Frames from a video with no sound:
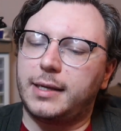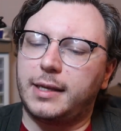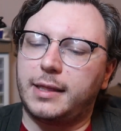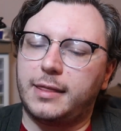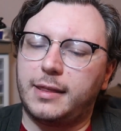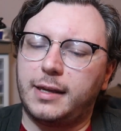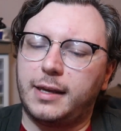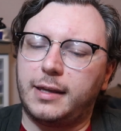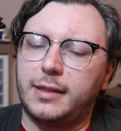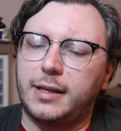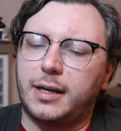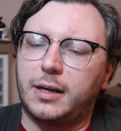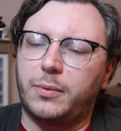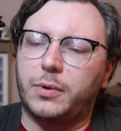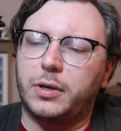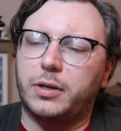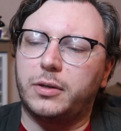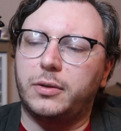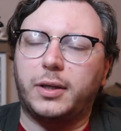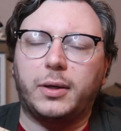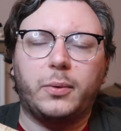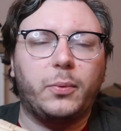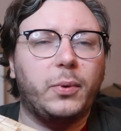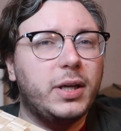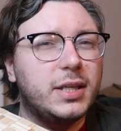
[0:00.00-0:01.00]
I think that I want
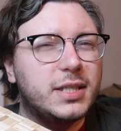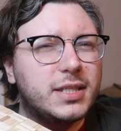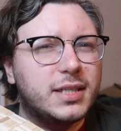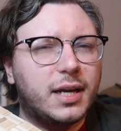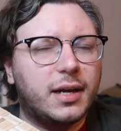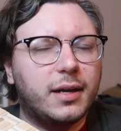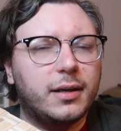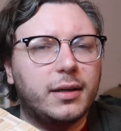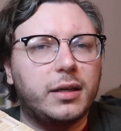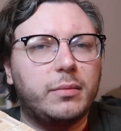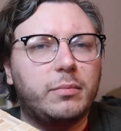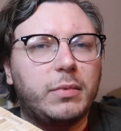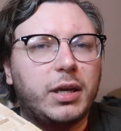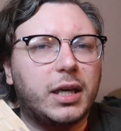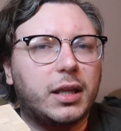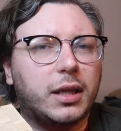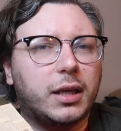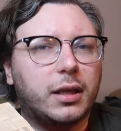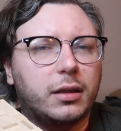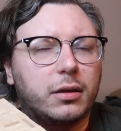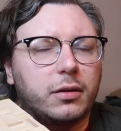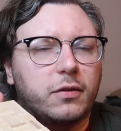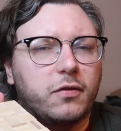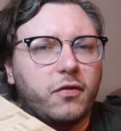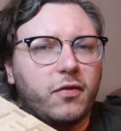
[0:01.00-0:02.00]
to do like wainscoting, make it
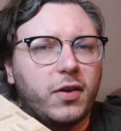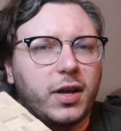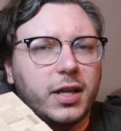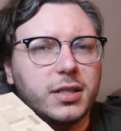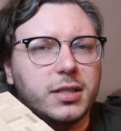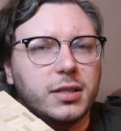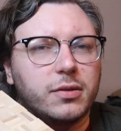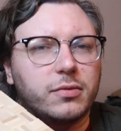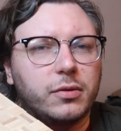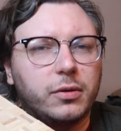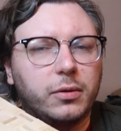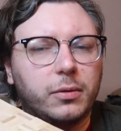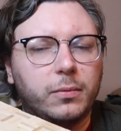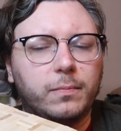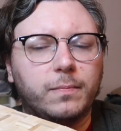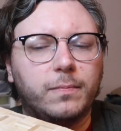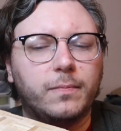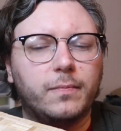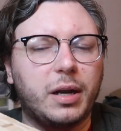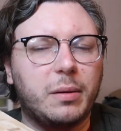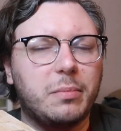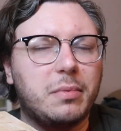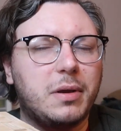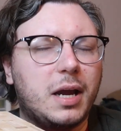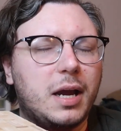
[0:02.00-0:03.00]
like a little fancy room,
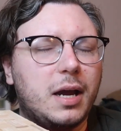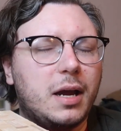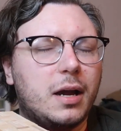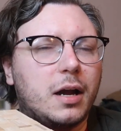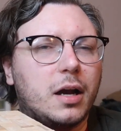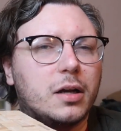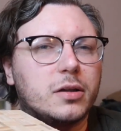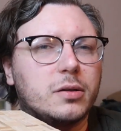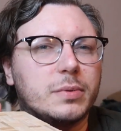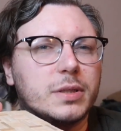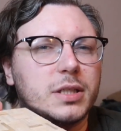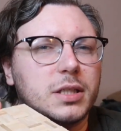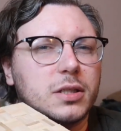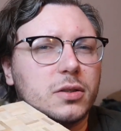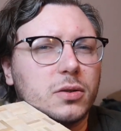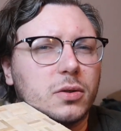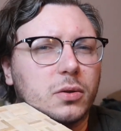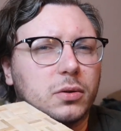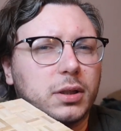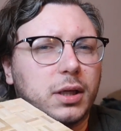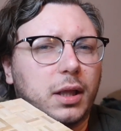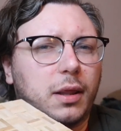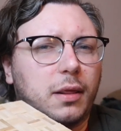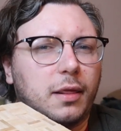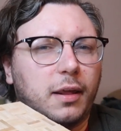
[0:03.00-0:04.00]
but I'm not 100%
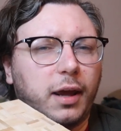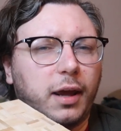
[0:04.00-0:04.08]
sold on